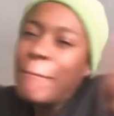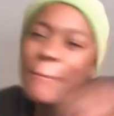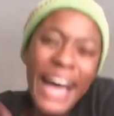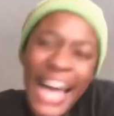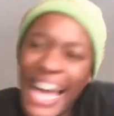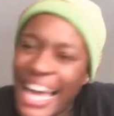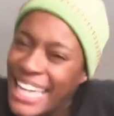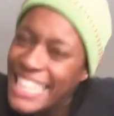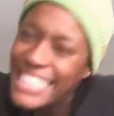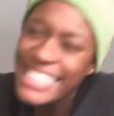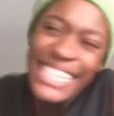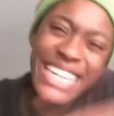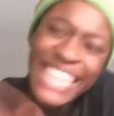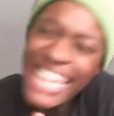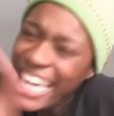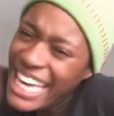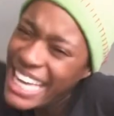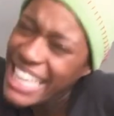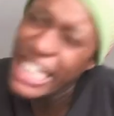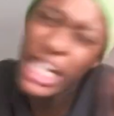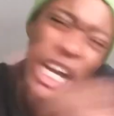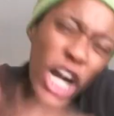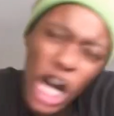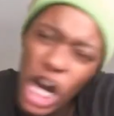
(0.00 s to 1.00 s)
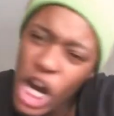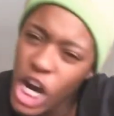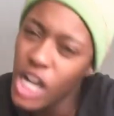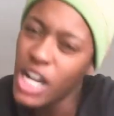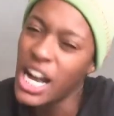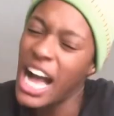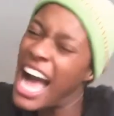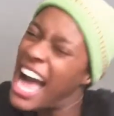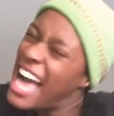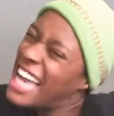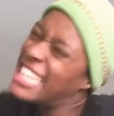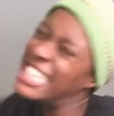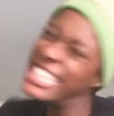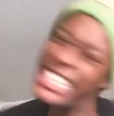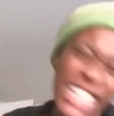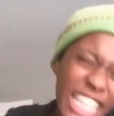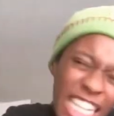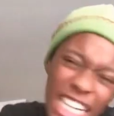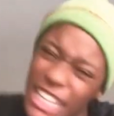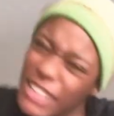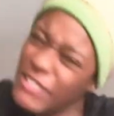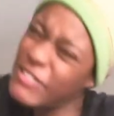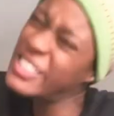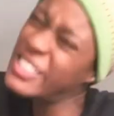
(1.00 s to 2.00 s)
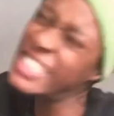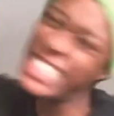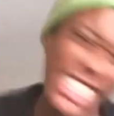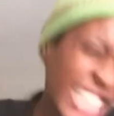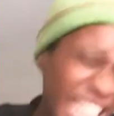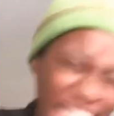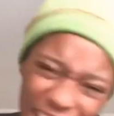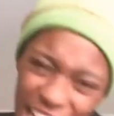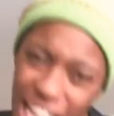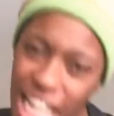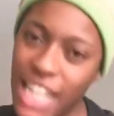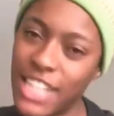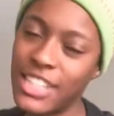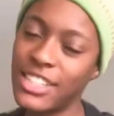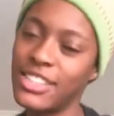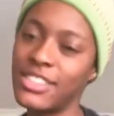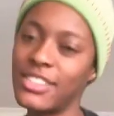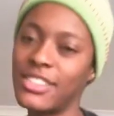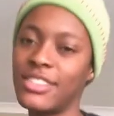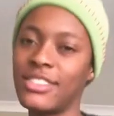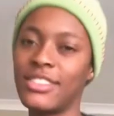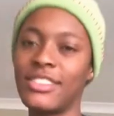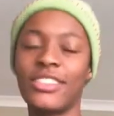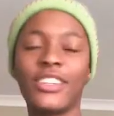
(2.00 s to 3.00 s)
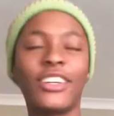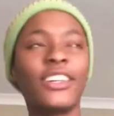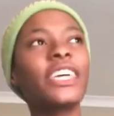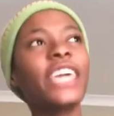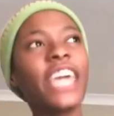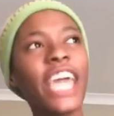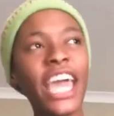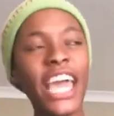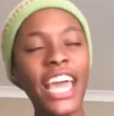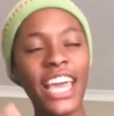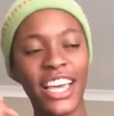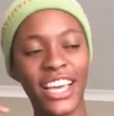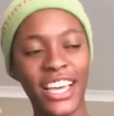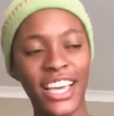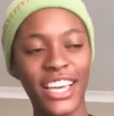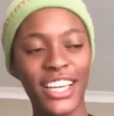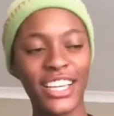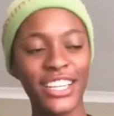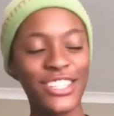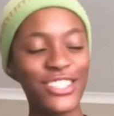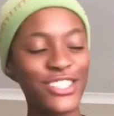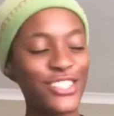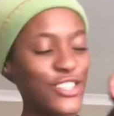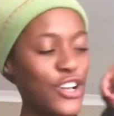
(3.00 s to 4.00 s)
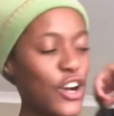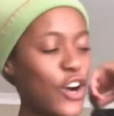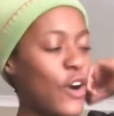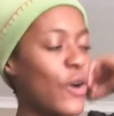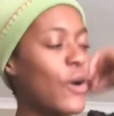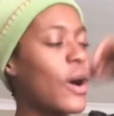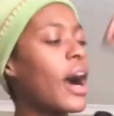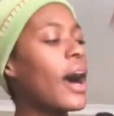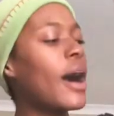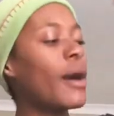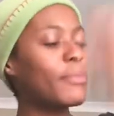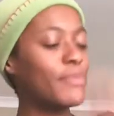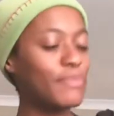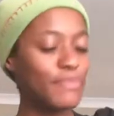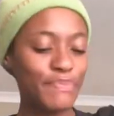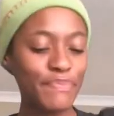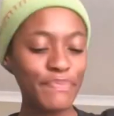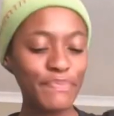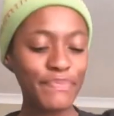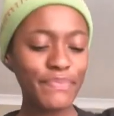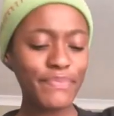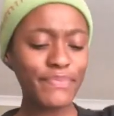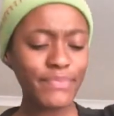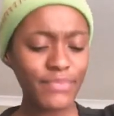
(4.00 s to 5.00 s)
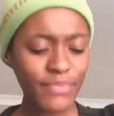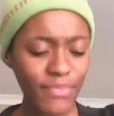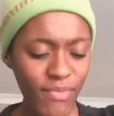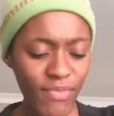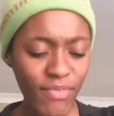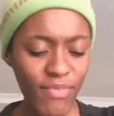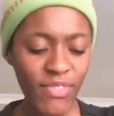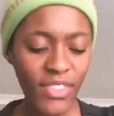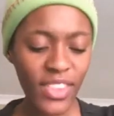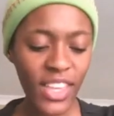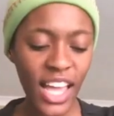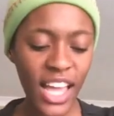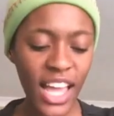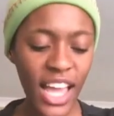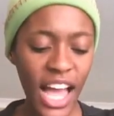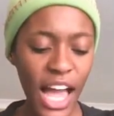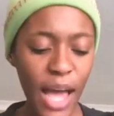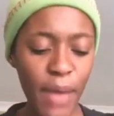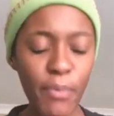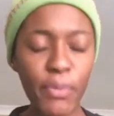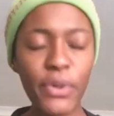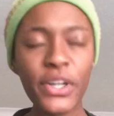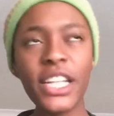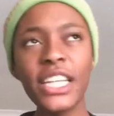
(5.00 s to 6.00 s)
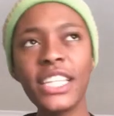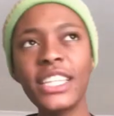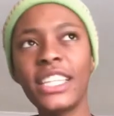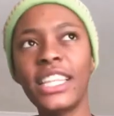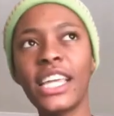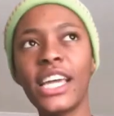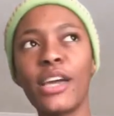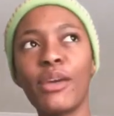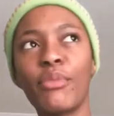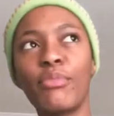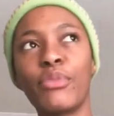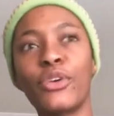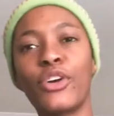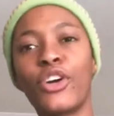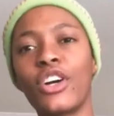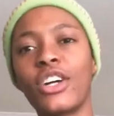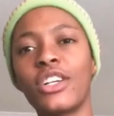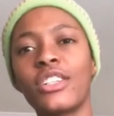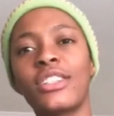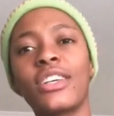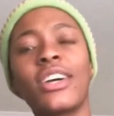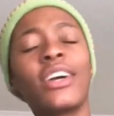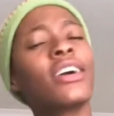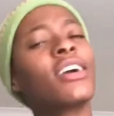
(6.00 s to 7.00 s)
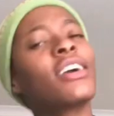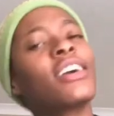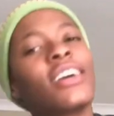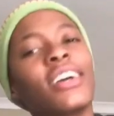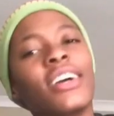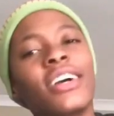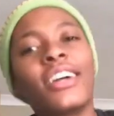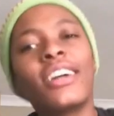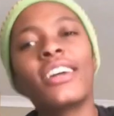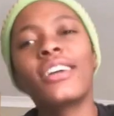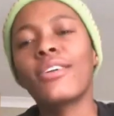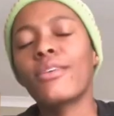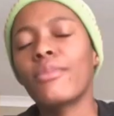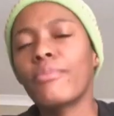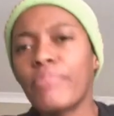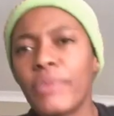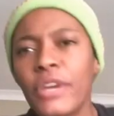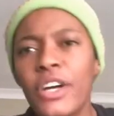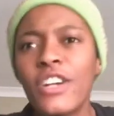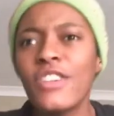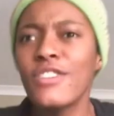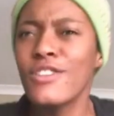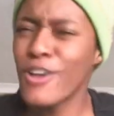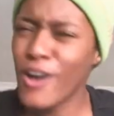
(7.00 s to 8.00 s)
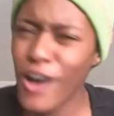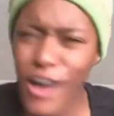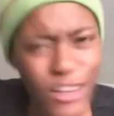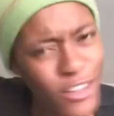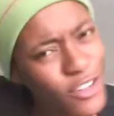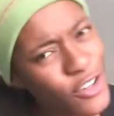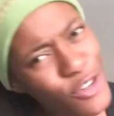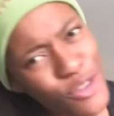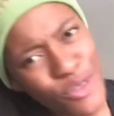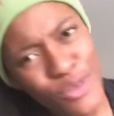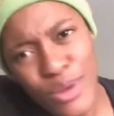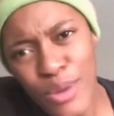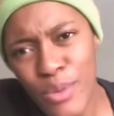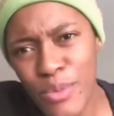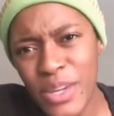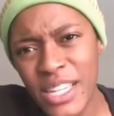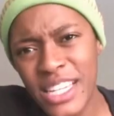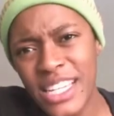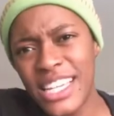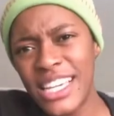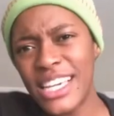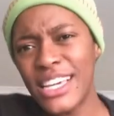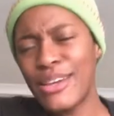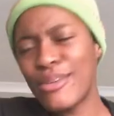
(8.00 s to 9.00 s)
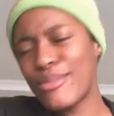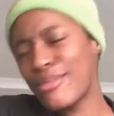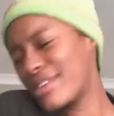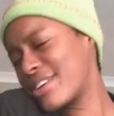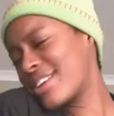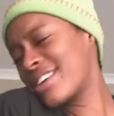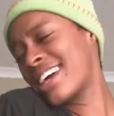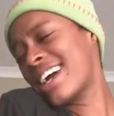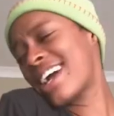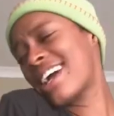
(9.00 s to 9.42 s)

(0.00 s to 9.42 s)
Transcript: my nigger. I love God. Okay? So, I put it there because God knows what we need. What you